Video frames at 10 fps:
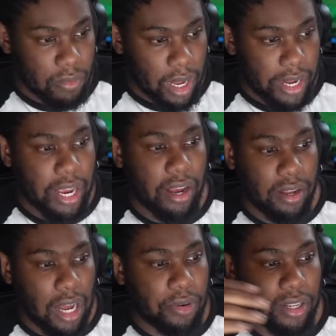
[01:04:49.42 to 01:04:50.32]
Yeah,
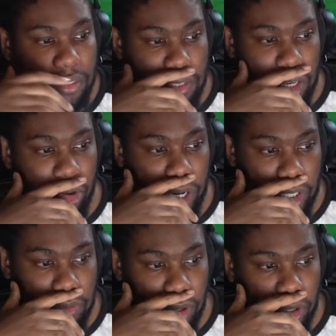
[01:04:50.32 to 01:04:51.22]
I'd have to say
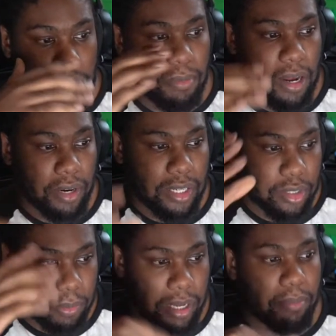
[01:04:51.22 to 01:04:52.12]
Grealish because Mount has
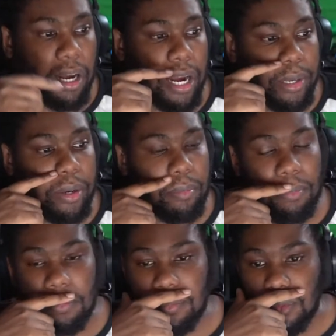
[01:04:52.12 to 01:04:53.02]
to play behind them.
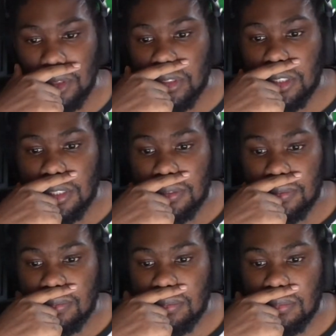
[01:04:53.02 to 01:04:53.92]

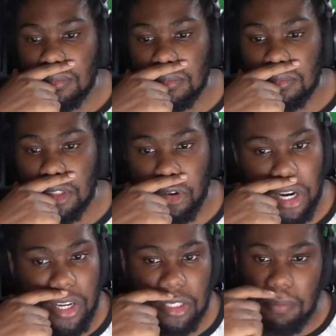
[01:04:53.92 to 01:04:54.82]

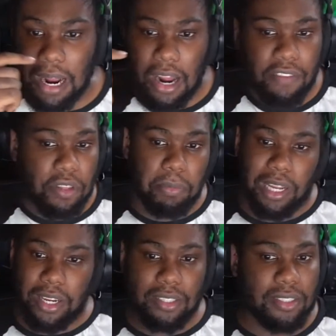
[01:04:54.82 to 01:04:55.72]
Grealish and Mount have to
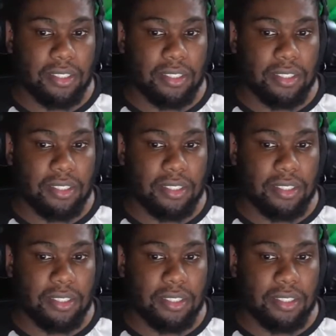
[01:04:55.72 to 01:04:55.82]
play.